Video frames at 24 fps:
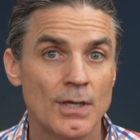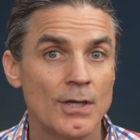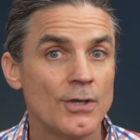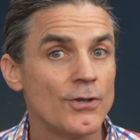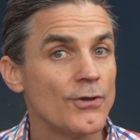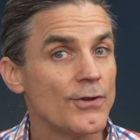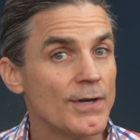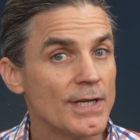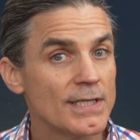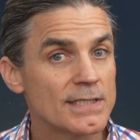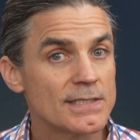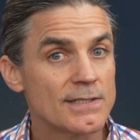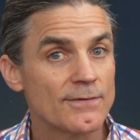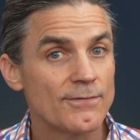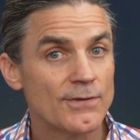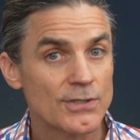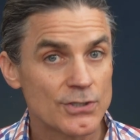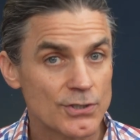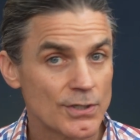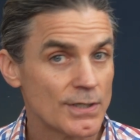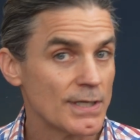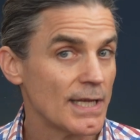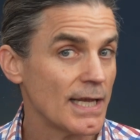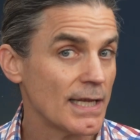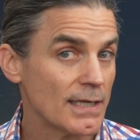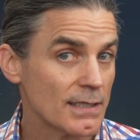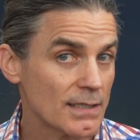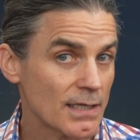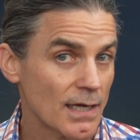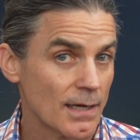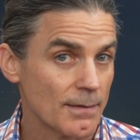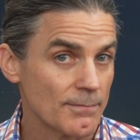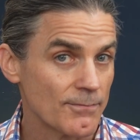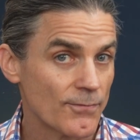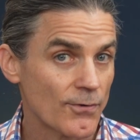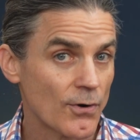You need sufficient
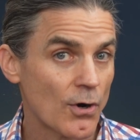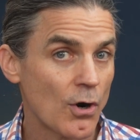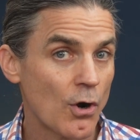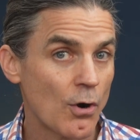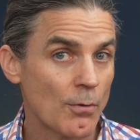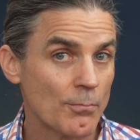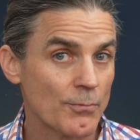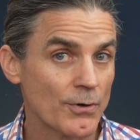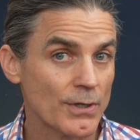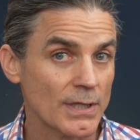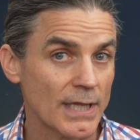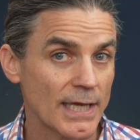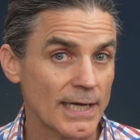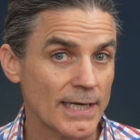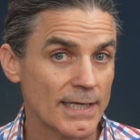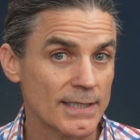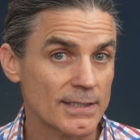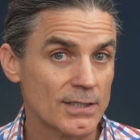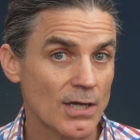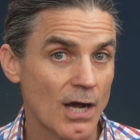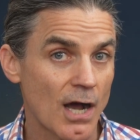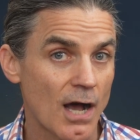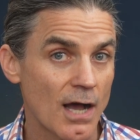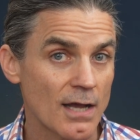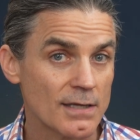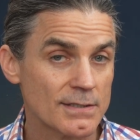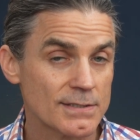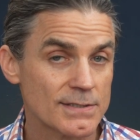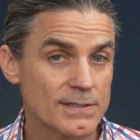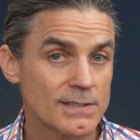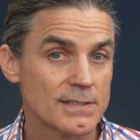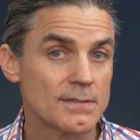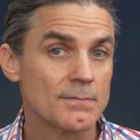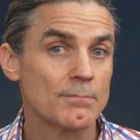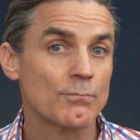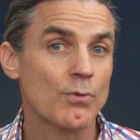income for home-related
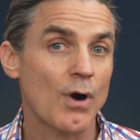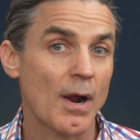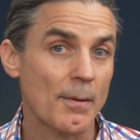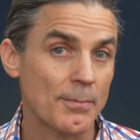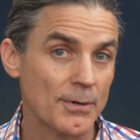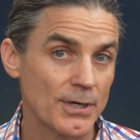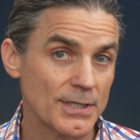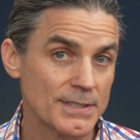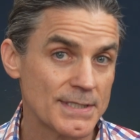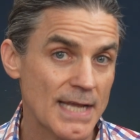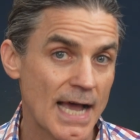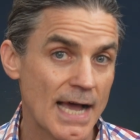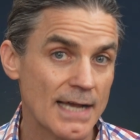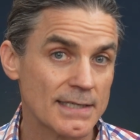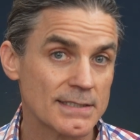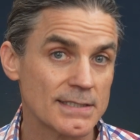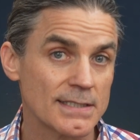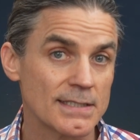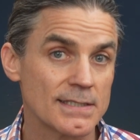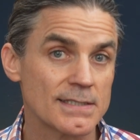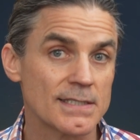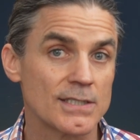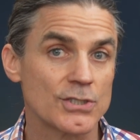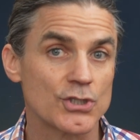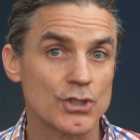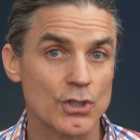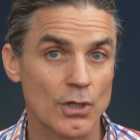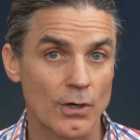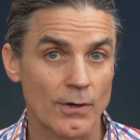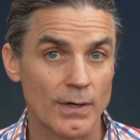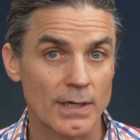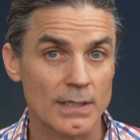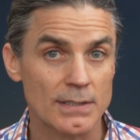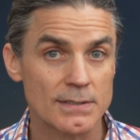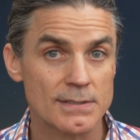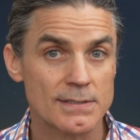costs, property taxes,
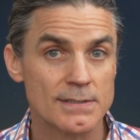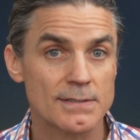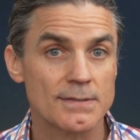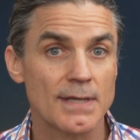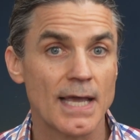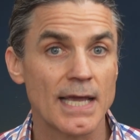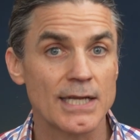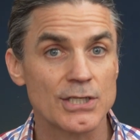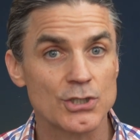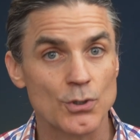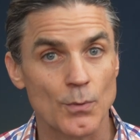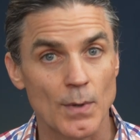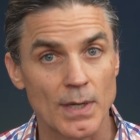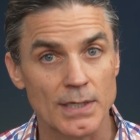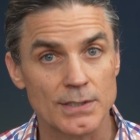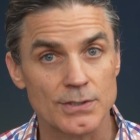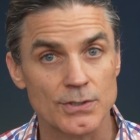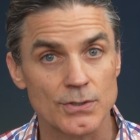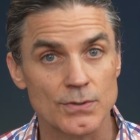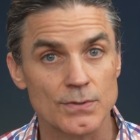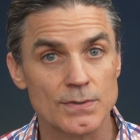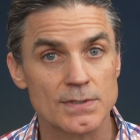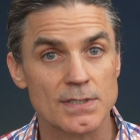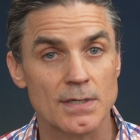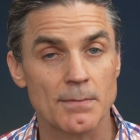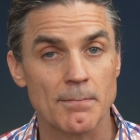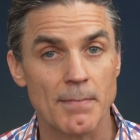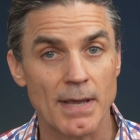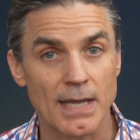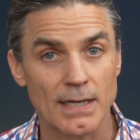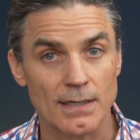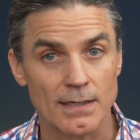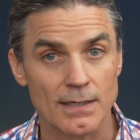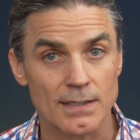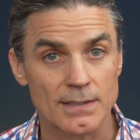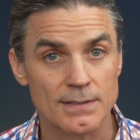insurance, HOA dues, and
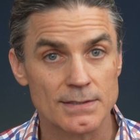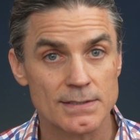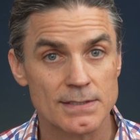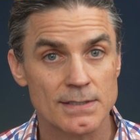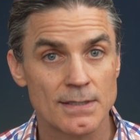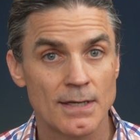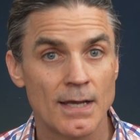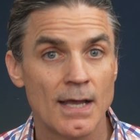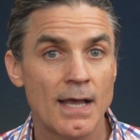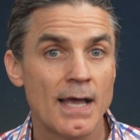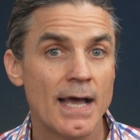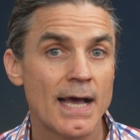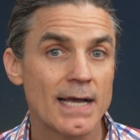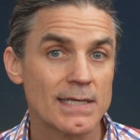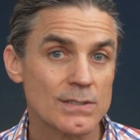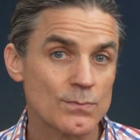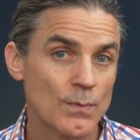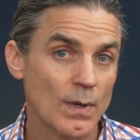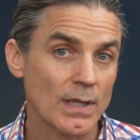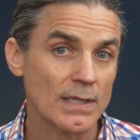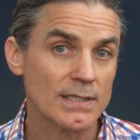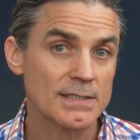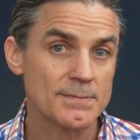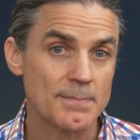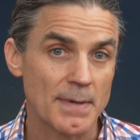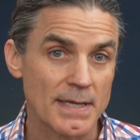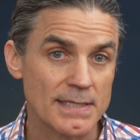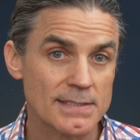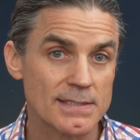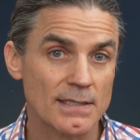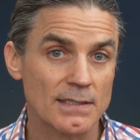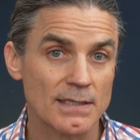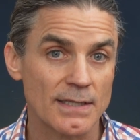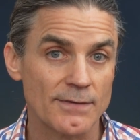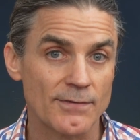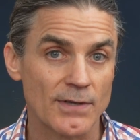maintenance, as well as
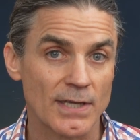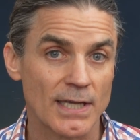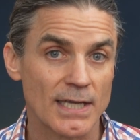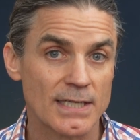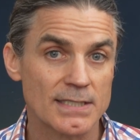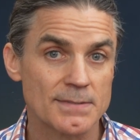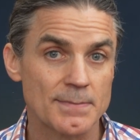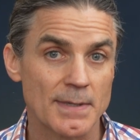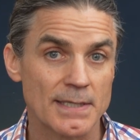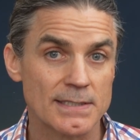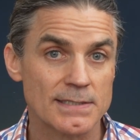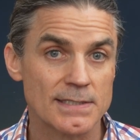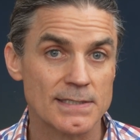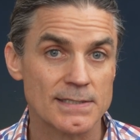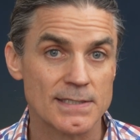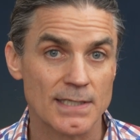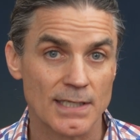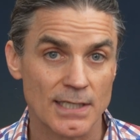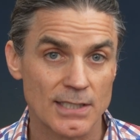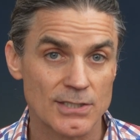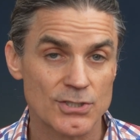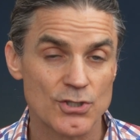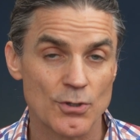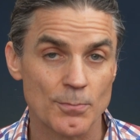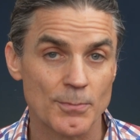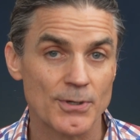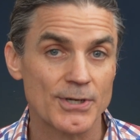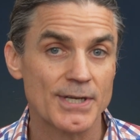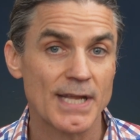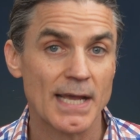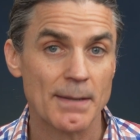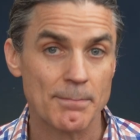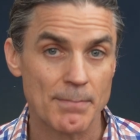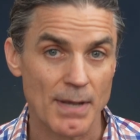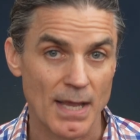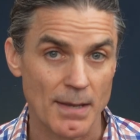basic living expenses and consumer
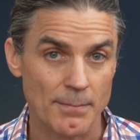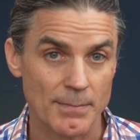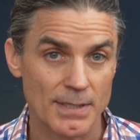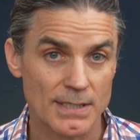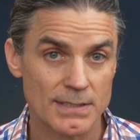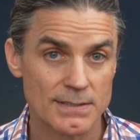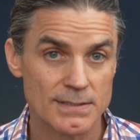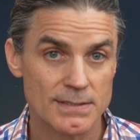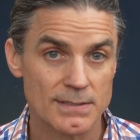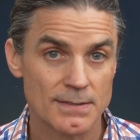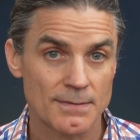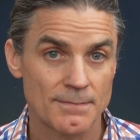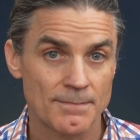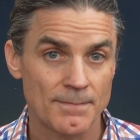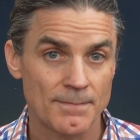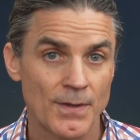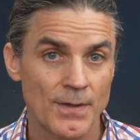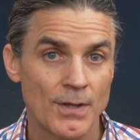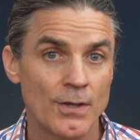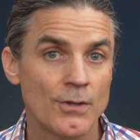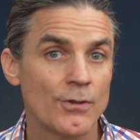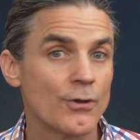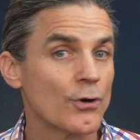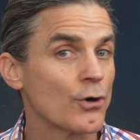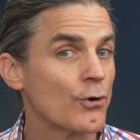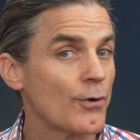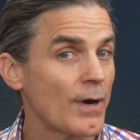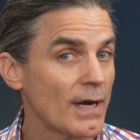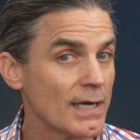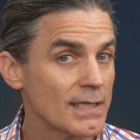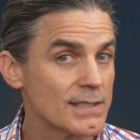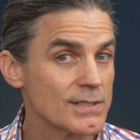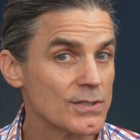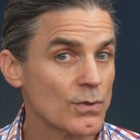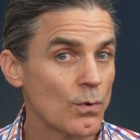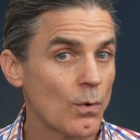debt payments. Your
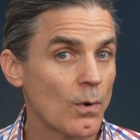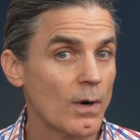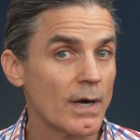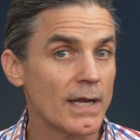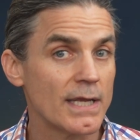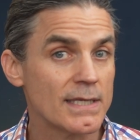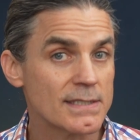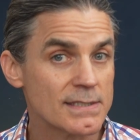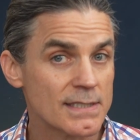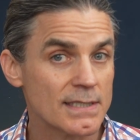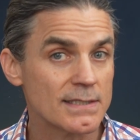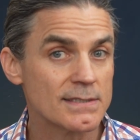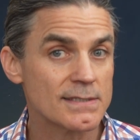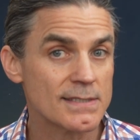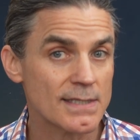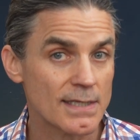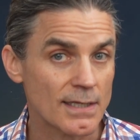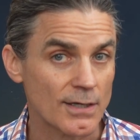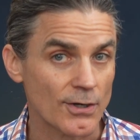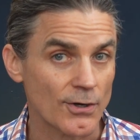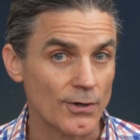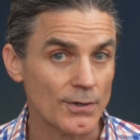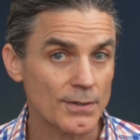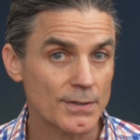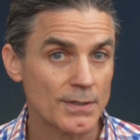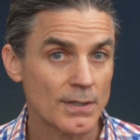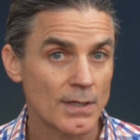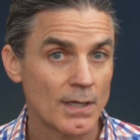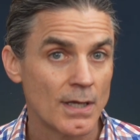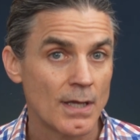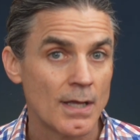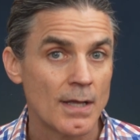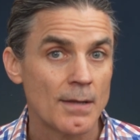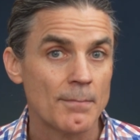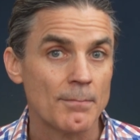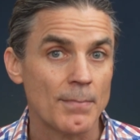credit score is considered,
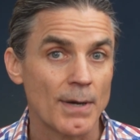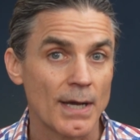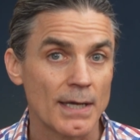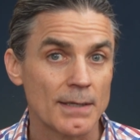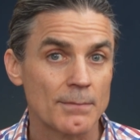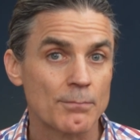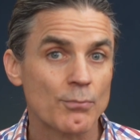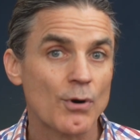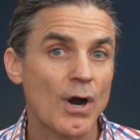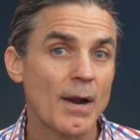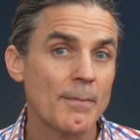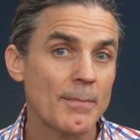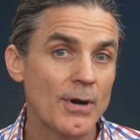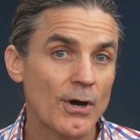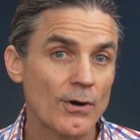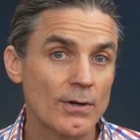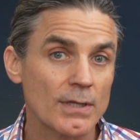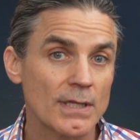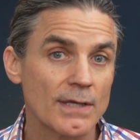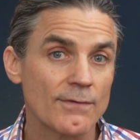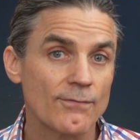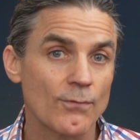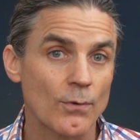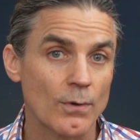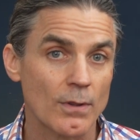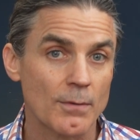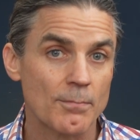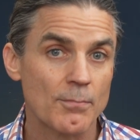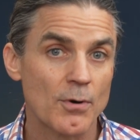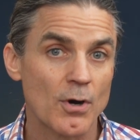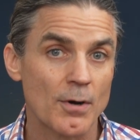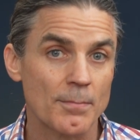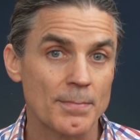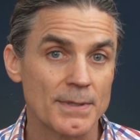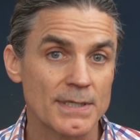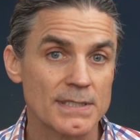but primarily for the
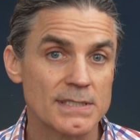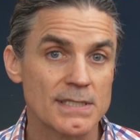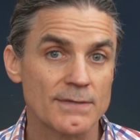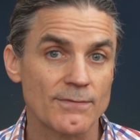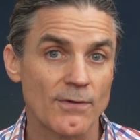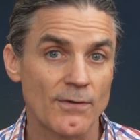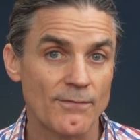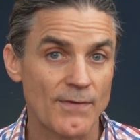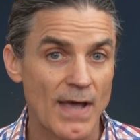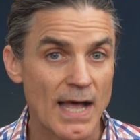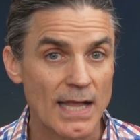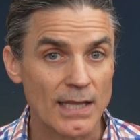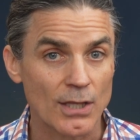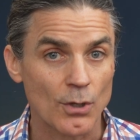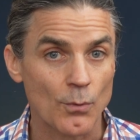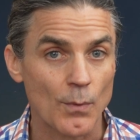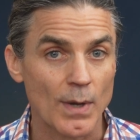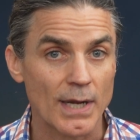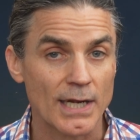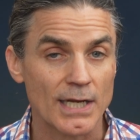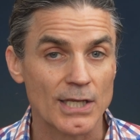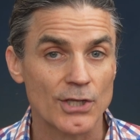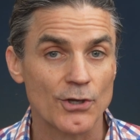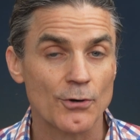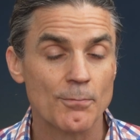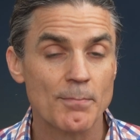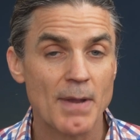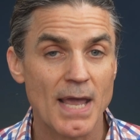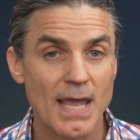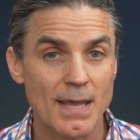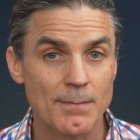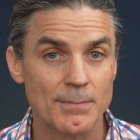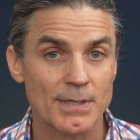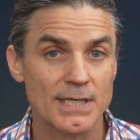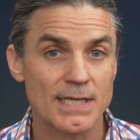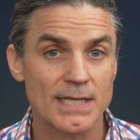purpose of evaluating your
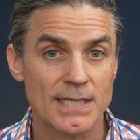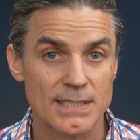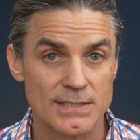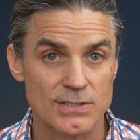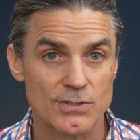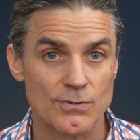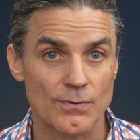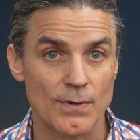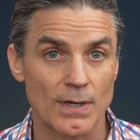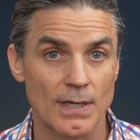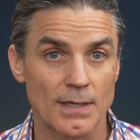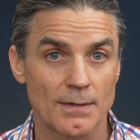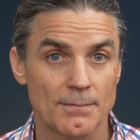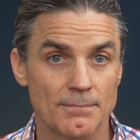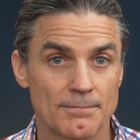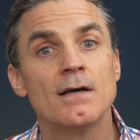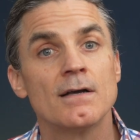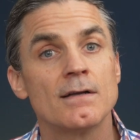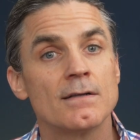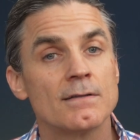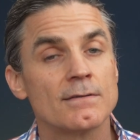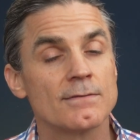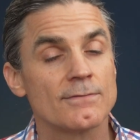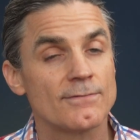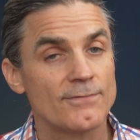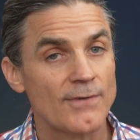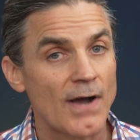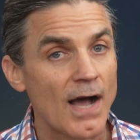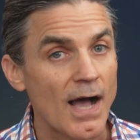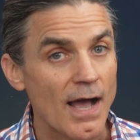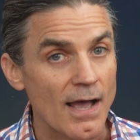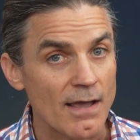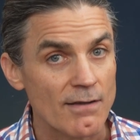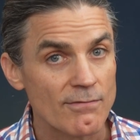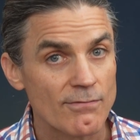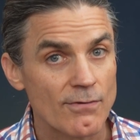payment history.
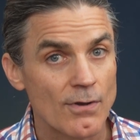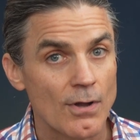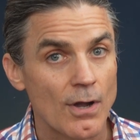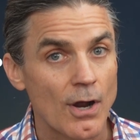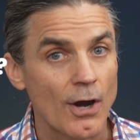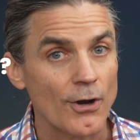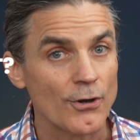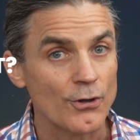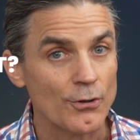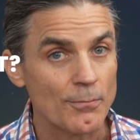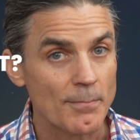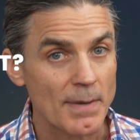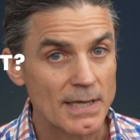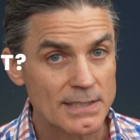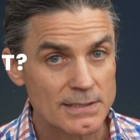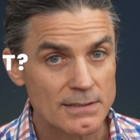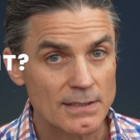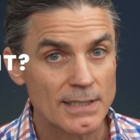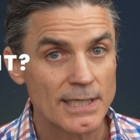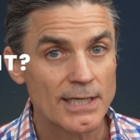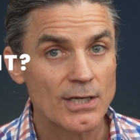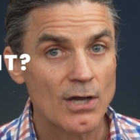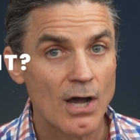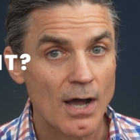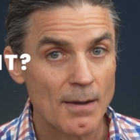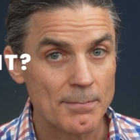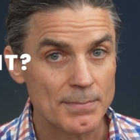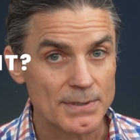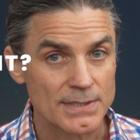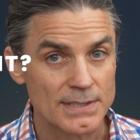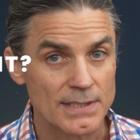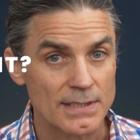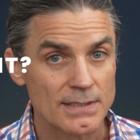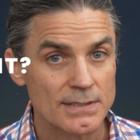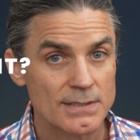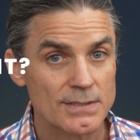5. Are you mentally
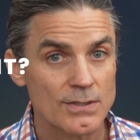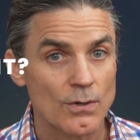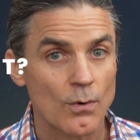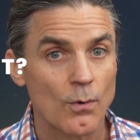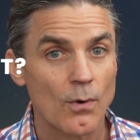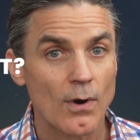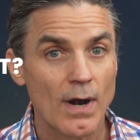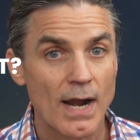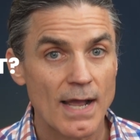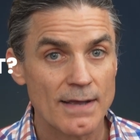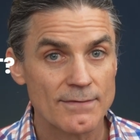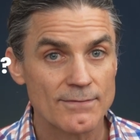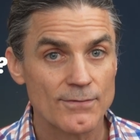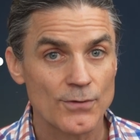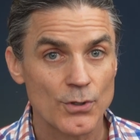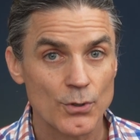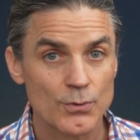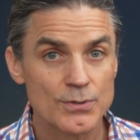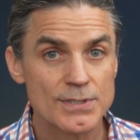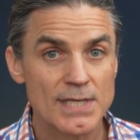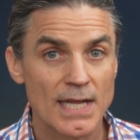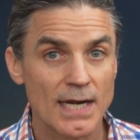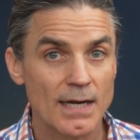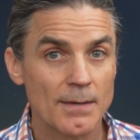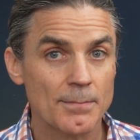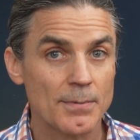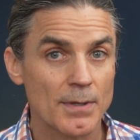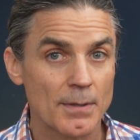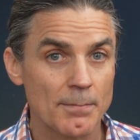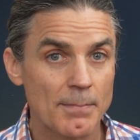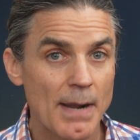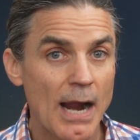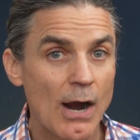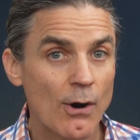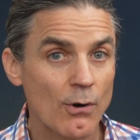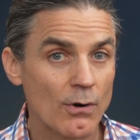competent or have you set up a
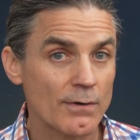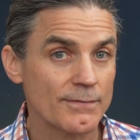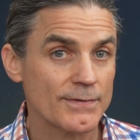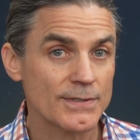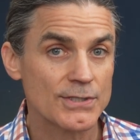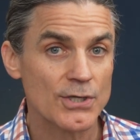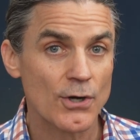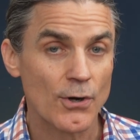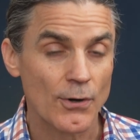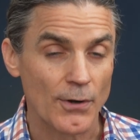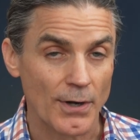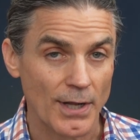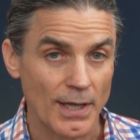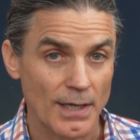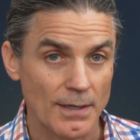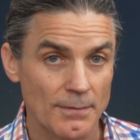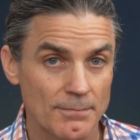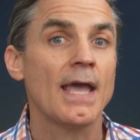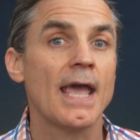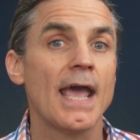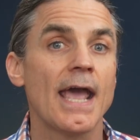power of attorney?